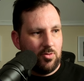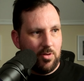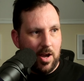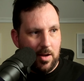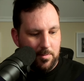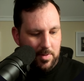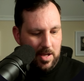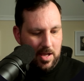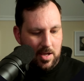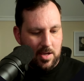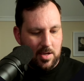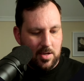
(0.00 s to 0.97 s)
grab
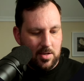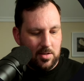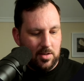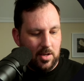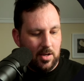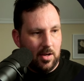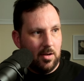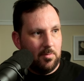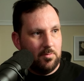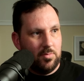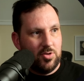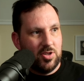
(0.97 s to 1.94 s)
a
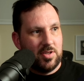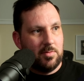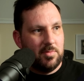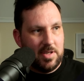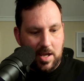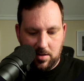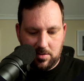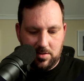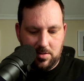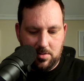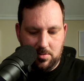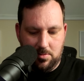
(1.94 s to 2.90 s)
just some
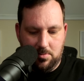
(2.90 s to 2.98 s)
text,